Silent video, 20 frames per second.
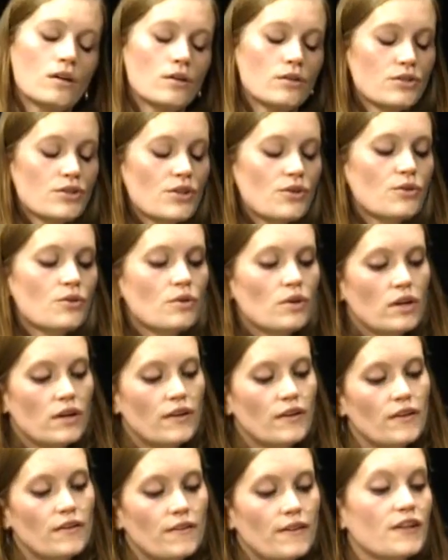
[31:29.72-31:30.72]
So
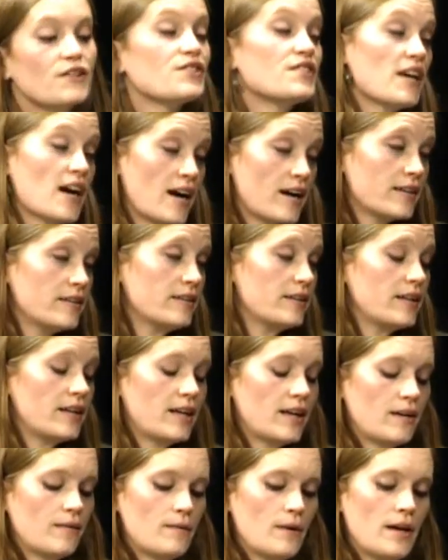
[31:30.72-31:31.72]
there's not.
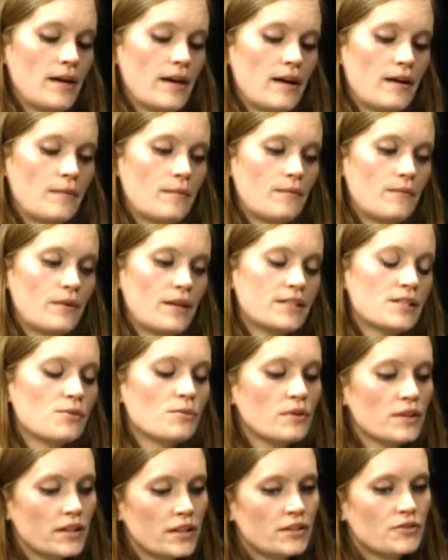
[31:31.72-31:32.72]
Um, it's a
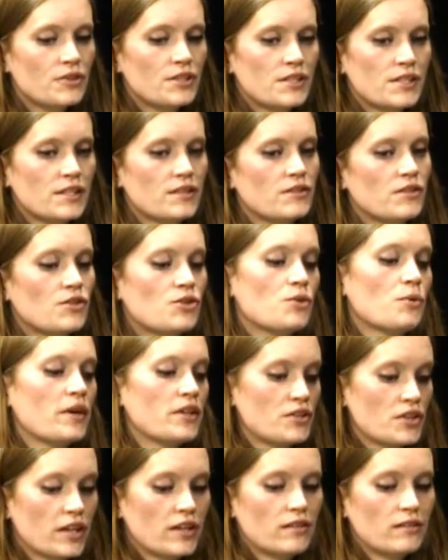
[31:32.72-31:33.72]
really interesting
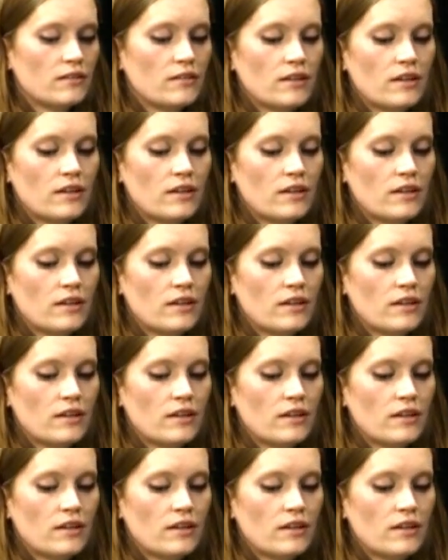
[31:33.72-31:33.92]
situation.